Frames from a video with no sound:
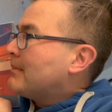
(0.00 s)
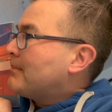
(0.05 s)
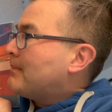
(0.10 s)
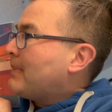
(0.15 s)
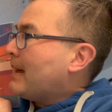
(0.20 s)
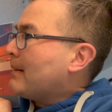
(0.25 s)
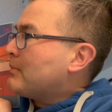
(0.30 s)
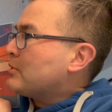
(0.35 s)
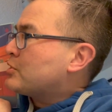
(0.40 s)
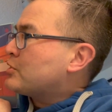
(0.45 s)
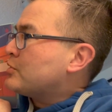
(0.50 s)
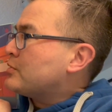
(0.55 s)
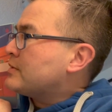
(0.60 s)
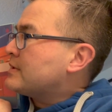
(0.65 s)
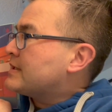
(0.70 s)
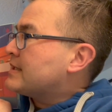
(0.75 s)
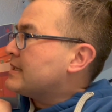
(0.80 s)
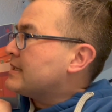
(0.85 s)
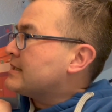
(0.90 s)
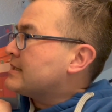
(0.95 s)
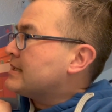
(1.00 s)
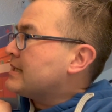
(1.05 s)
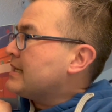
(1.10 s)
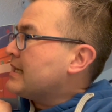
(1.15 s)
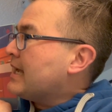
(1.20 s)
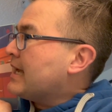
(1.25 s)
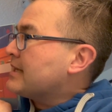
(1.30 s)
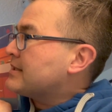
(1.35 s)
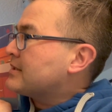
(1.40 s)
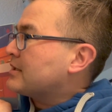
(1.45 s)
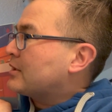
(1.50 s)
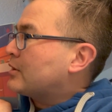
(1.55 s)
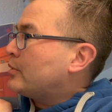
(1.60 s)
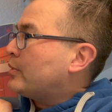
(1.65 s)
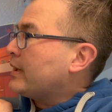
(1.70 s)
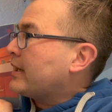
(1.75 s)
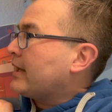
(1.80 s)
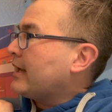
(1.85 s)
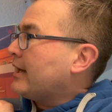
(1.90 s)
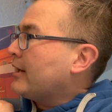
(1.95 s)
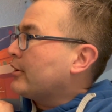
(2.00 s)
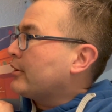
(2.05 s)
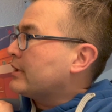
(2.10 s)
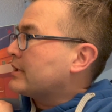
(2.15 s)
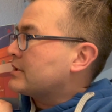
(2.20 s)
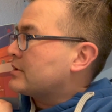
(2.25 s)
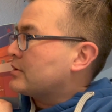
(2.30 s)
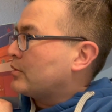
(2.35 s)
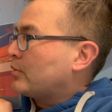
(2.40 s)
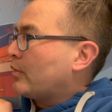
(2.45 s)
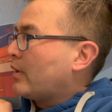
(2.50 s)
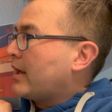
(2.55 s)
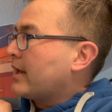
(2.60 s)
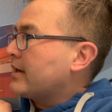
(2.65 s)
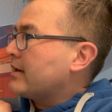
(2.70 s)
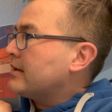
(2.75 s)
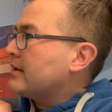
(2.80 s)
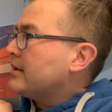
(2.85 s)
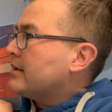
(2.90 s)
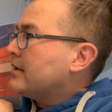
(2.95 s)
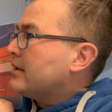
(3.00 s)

Babajoon says he has a quick errand to run.